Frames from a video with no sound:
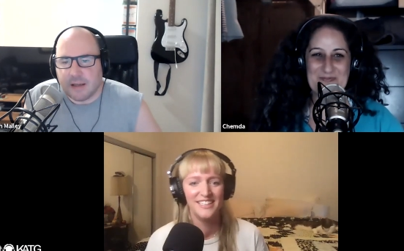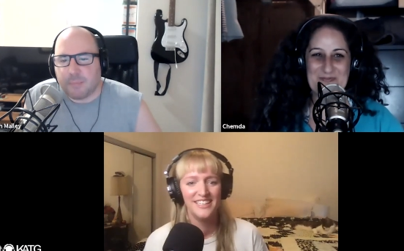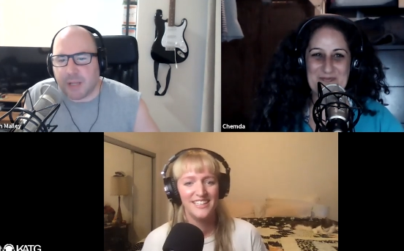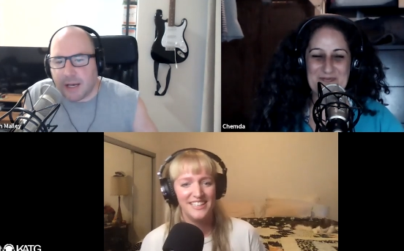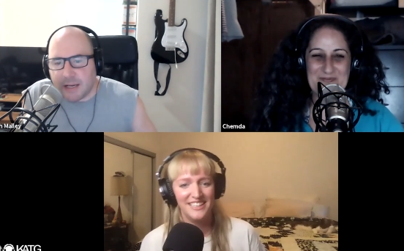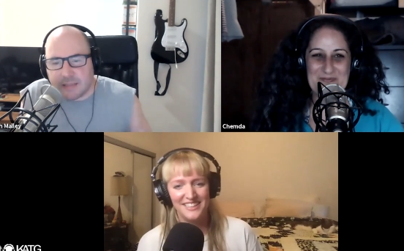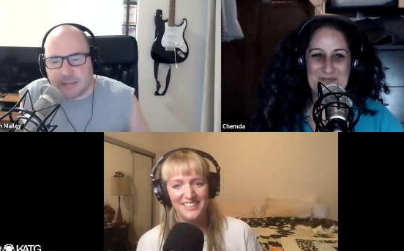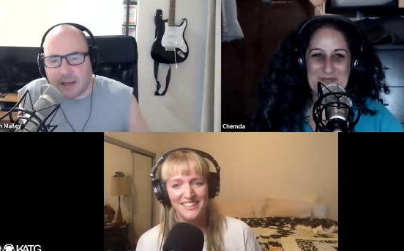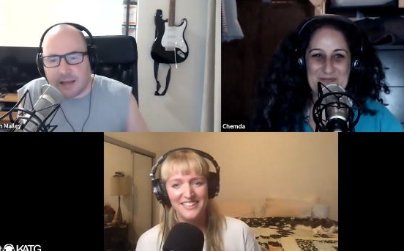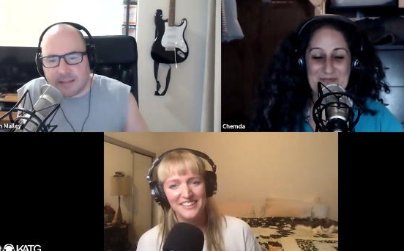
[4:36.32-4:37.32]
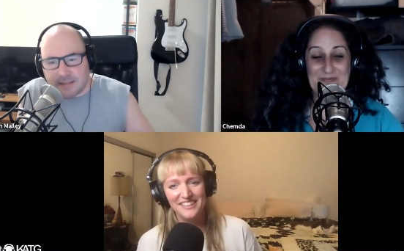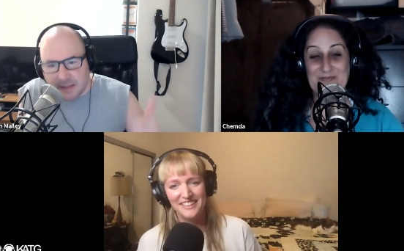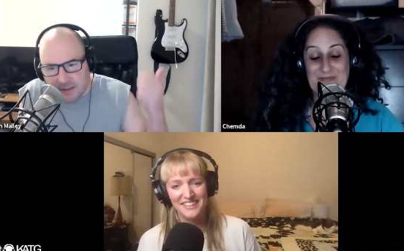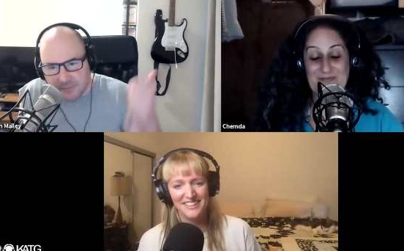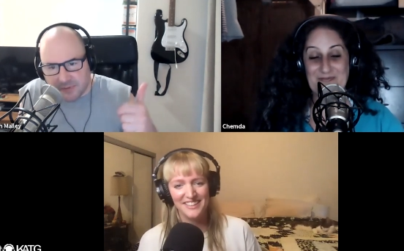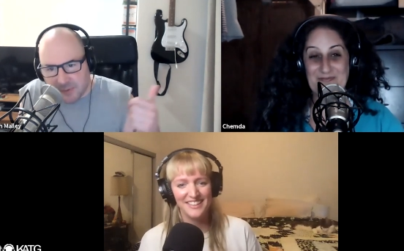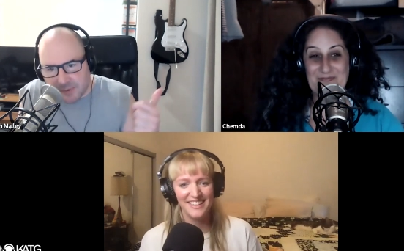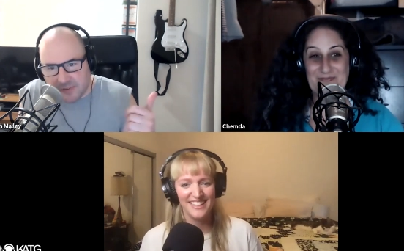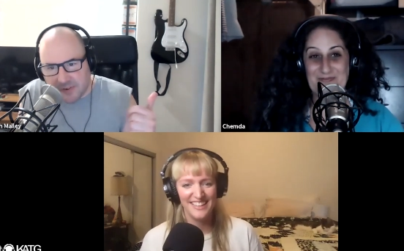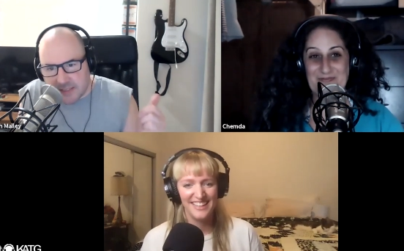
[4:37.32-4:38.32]
Speaker 1: Plus, I steal them
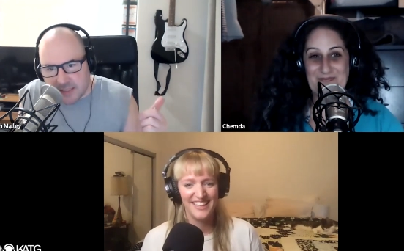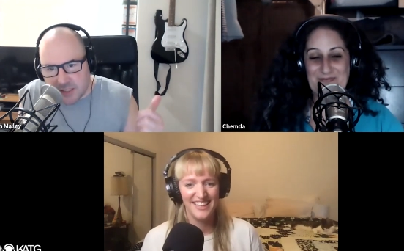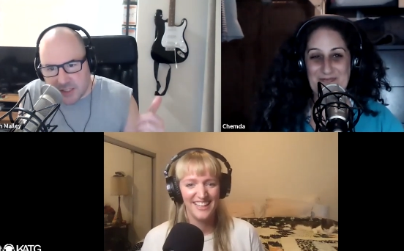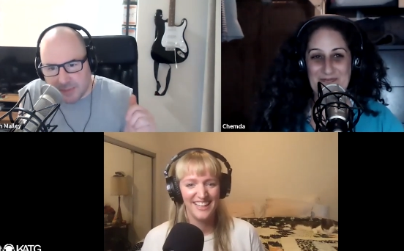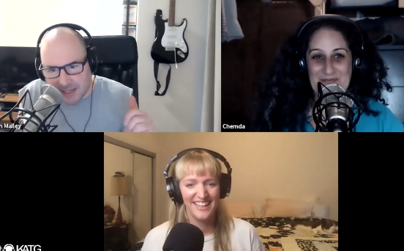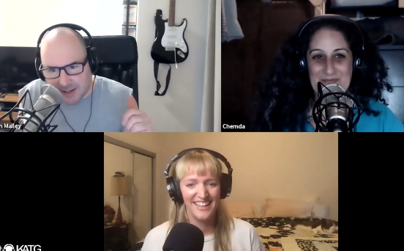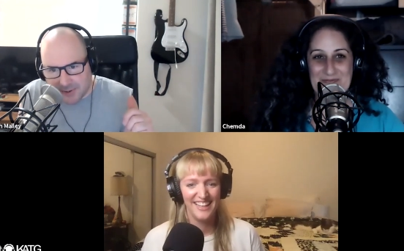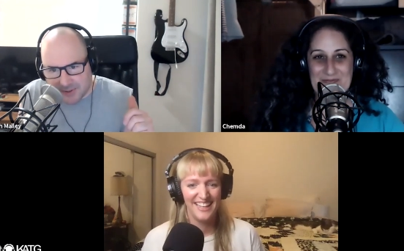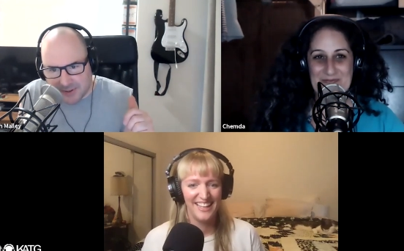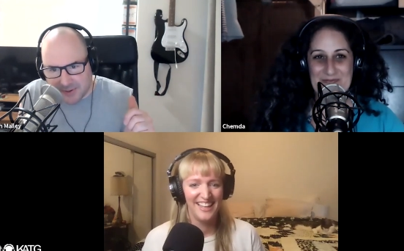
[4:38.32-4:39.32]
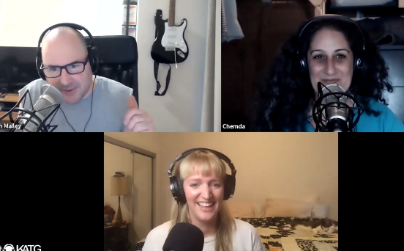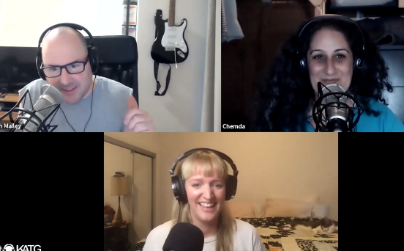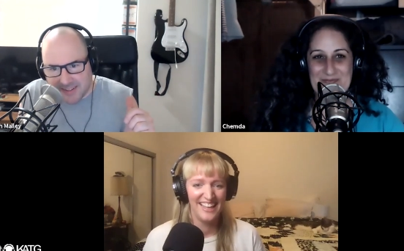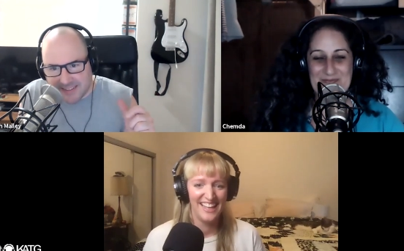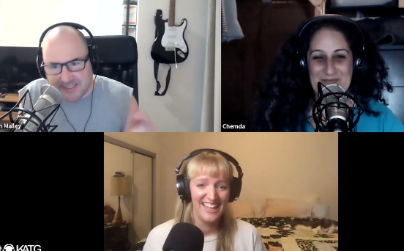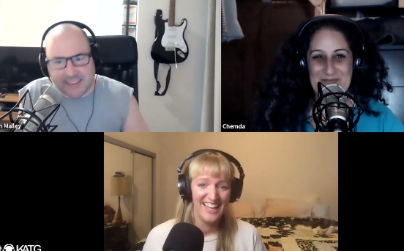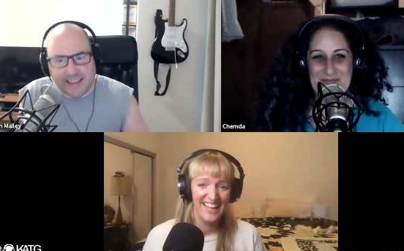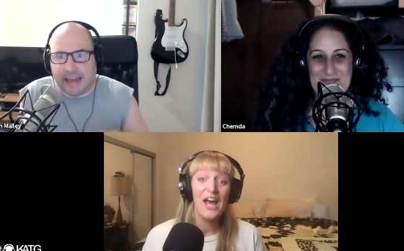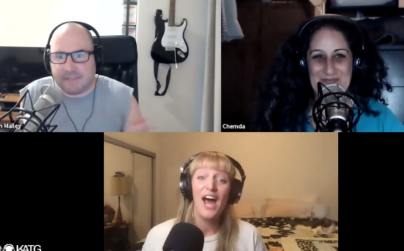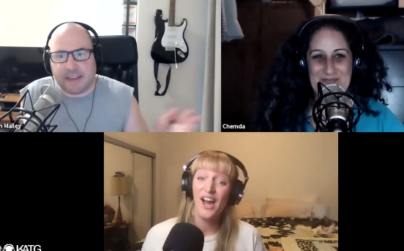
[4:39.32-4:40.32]
from a fancy gym I go to. So
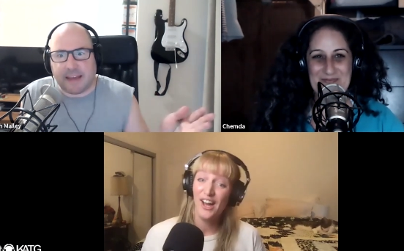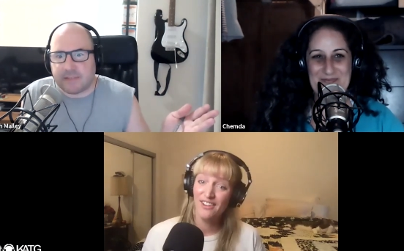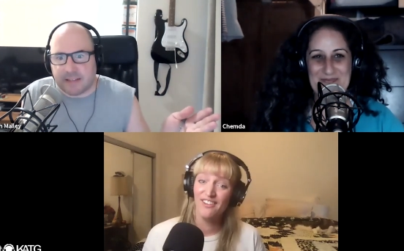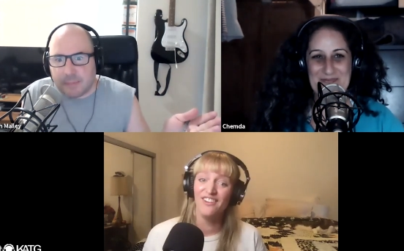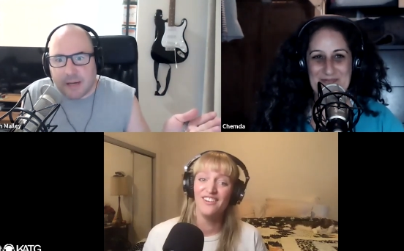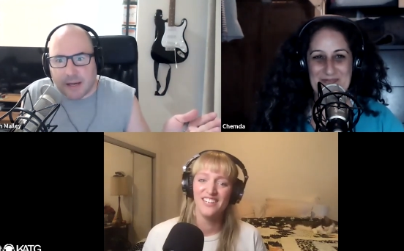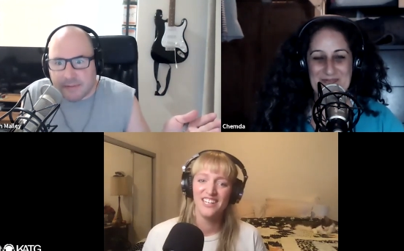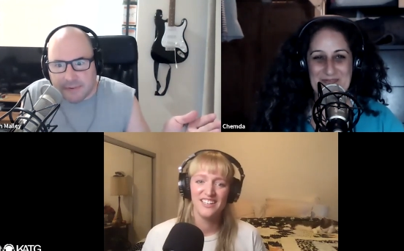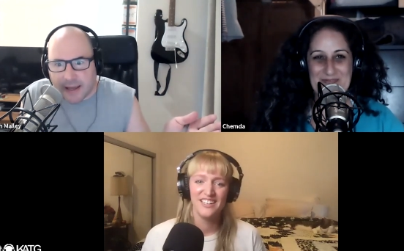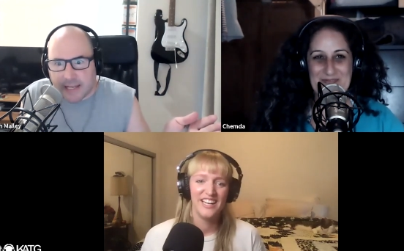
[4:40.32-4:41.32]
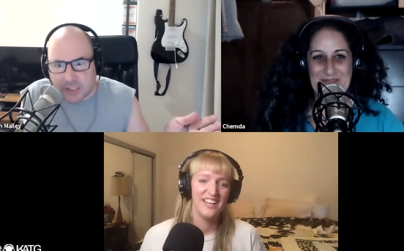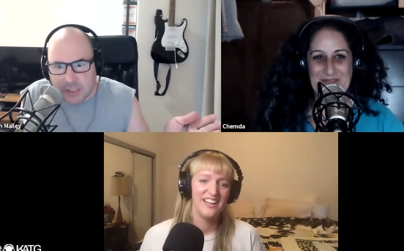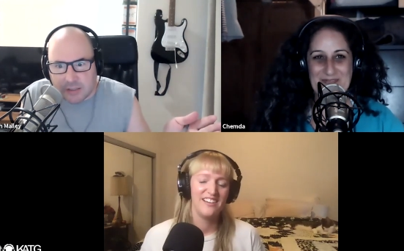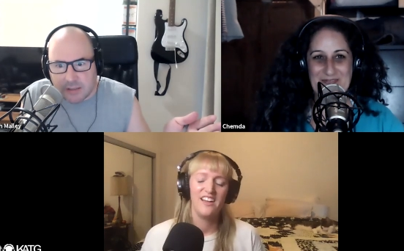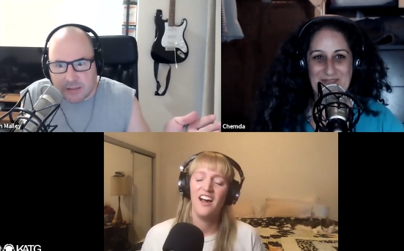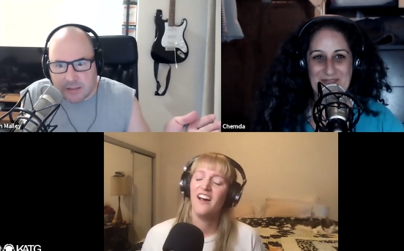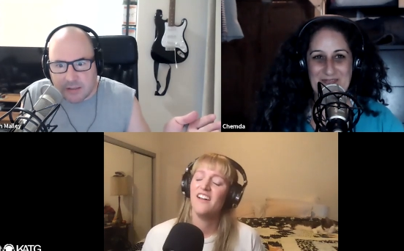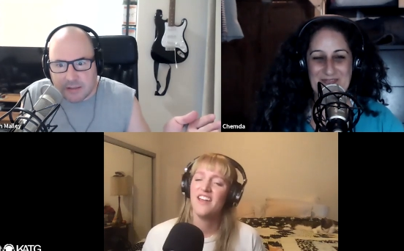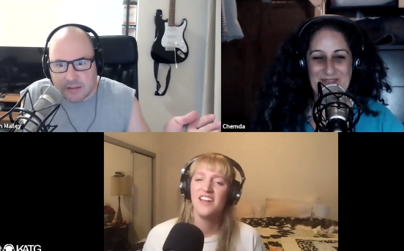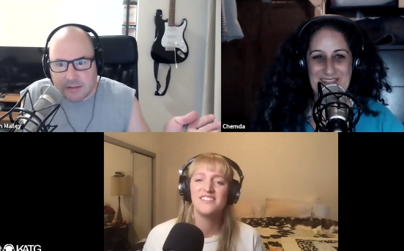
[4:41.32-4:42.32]
they have to have oh. some kind of fashion.
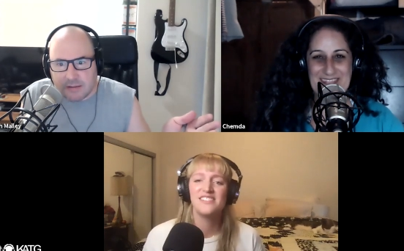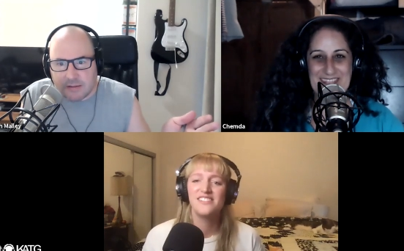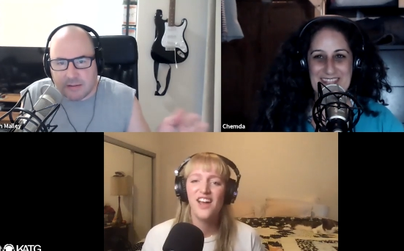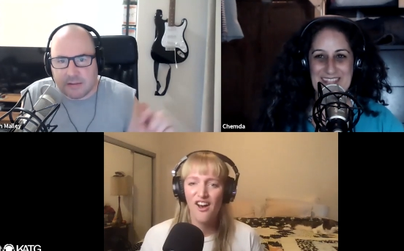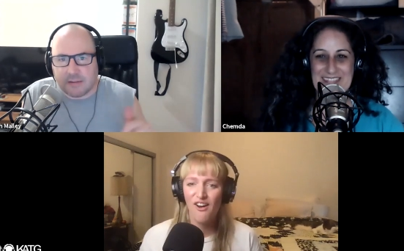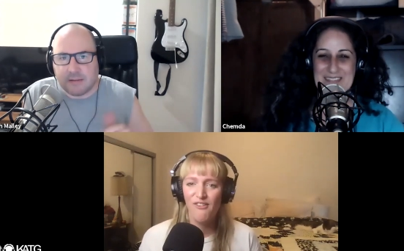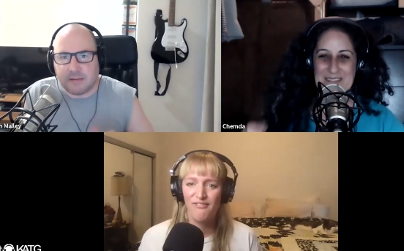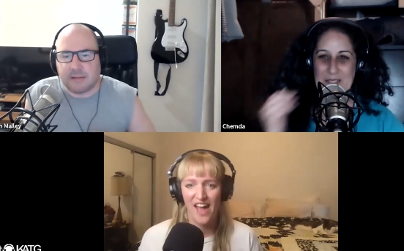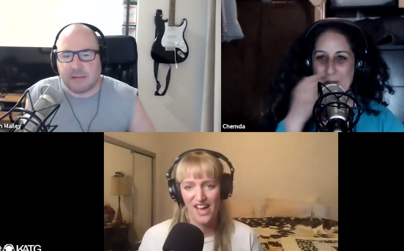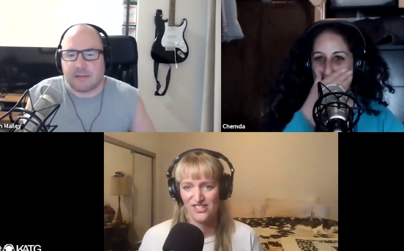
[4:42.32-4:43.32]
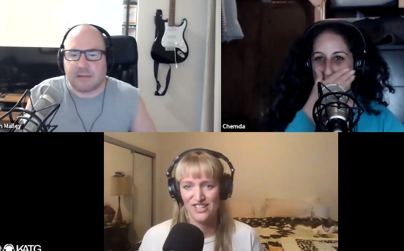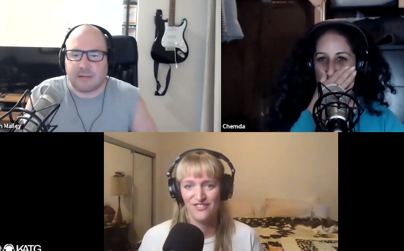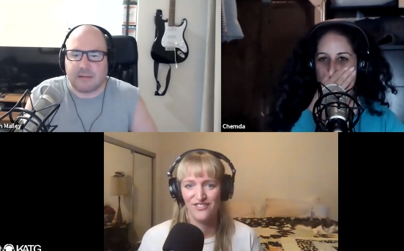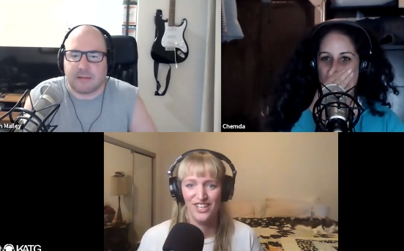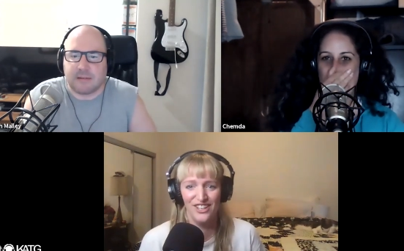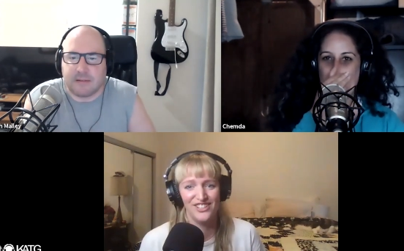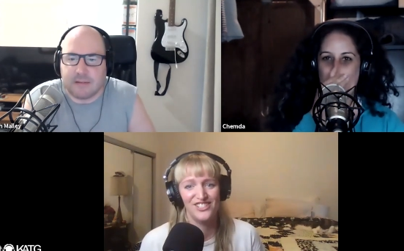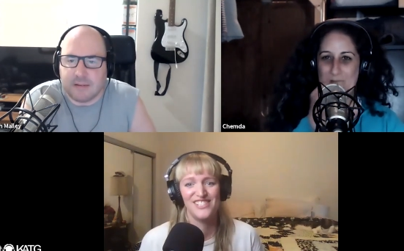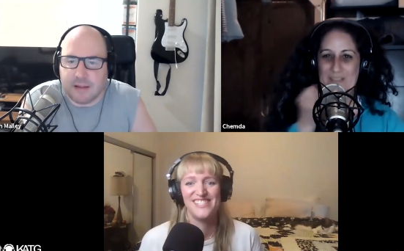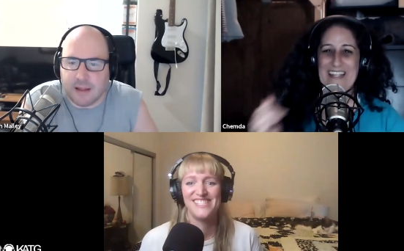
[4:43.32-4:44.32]
Uh,
Speaker 2: it's so fashion for you
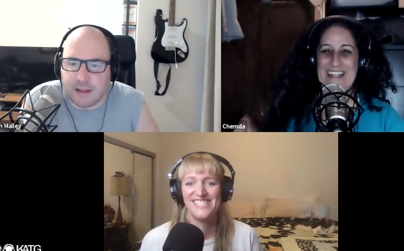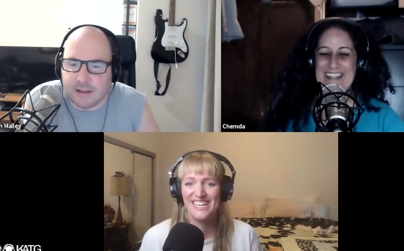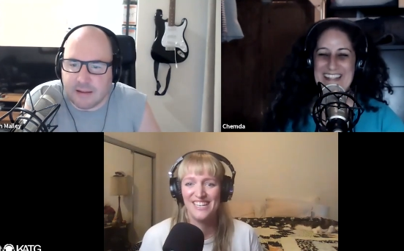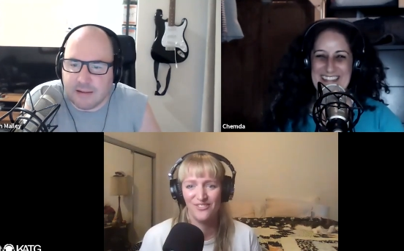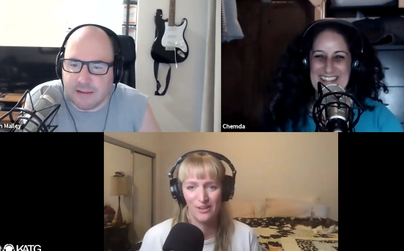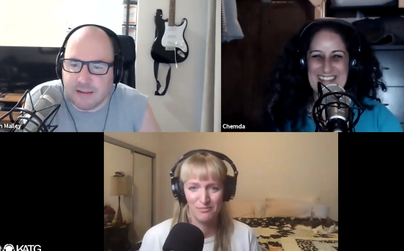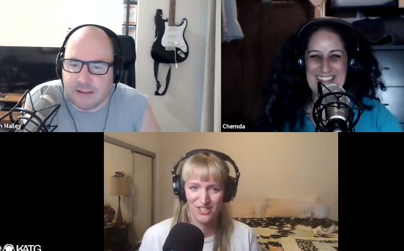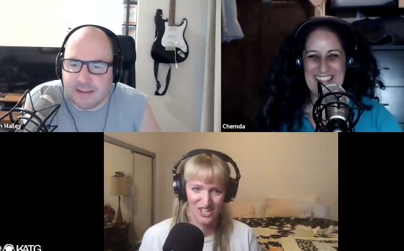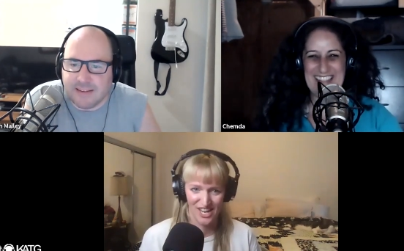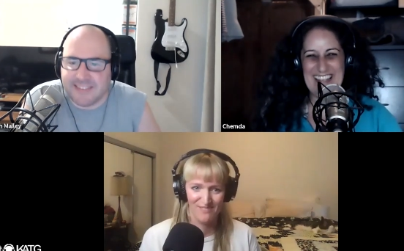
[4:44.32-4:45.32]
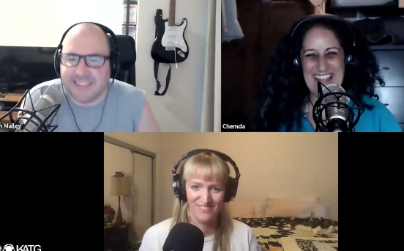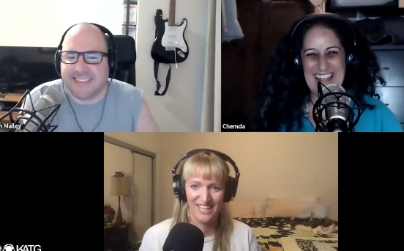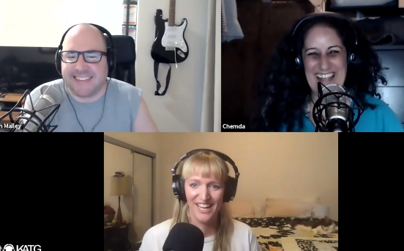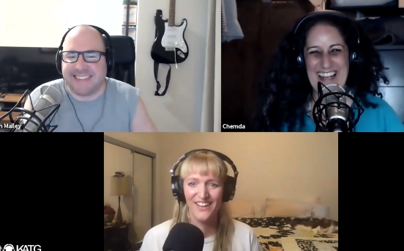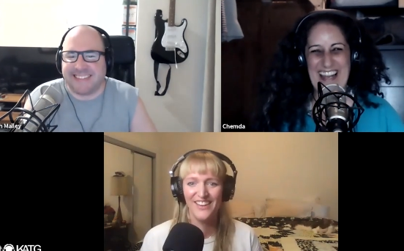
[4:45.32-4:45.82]
to just yeah. steal from a gym. You know,